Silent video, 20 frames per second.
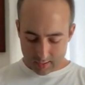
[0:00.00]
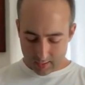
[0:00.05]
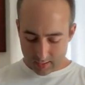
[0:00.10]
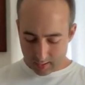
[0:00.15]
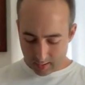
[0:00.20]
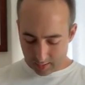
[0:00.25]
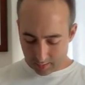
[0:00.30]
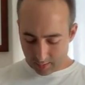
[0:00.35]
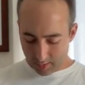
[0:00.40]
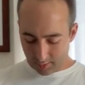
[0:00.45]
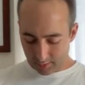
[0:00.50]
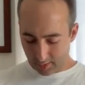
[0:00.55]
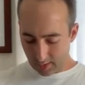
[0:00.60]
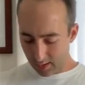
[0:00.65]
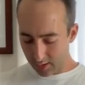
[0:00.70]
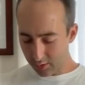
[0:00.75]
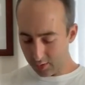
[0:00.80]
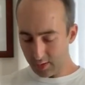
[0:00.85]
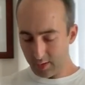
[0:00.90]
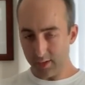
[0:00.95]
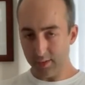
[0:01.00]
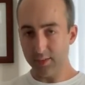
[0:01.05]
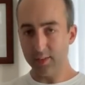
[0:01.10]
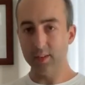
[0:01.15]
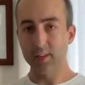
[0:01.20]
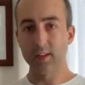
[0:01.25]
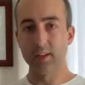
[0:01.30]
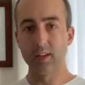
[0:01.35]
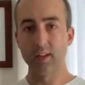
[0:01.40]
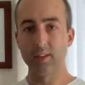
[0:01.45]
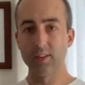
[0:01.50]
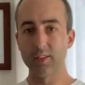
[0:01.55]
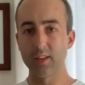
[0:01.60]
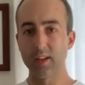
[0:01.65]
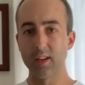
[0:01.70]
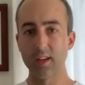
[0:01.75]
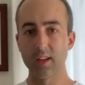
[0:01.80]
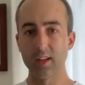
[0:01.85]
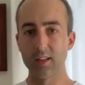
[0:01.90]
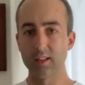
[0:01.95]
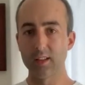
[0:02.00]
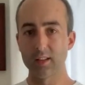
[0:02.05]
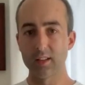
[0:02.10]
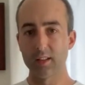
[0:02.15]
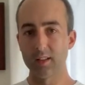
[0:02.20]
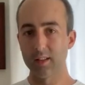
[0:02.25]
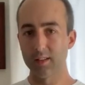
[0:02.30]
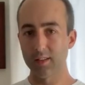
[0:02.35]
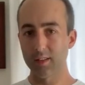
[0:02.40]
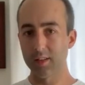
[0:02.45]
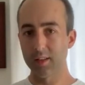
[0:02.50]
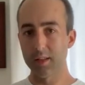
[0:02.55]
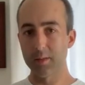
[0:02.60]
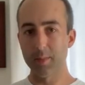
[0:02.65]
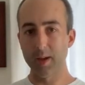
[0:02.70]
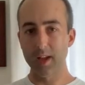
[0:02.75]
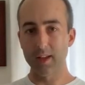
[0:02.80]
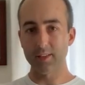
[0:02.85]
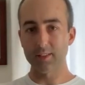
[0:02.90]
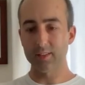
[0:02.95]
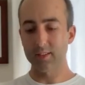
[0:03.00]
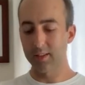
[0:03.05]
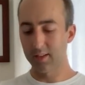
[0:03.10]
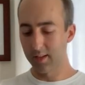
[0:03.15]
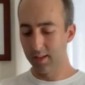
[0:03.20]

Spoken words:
in Los Angeles using some of the best